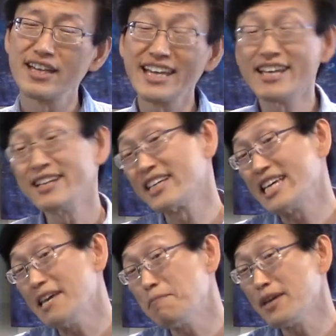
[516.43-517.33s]
in
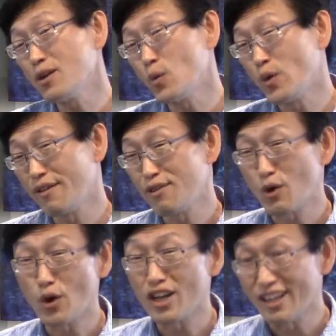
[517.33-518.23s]
keeping with
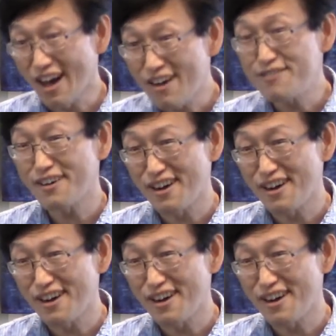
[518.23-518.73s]
your love